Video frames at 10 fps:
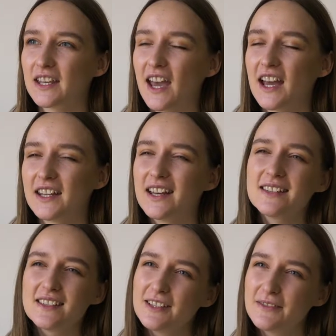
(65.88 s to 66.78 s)
kind of
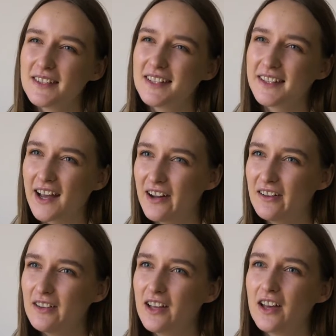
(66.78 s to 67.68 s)
has a different
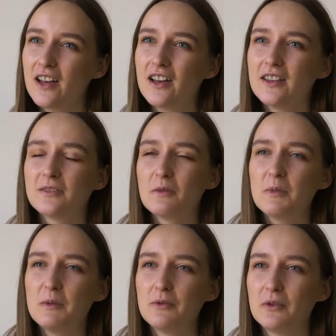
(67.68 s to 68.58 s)
style. Some
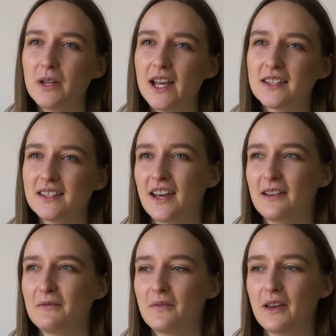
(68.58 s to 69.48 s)
people like to
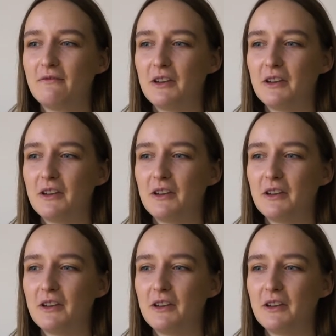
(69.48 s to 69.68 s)
have a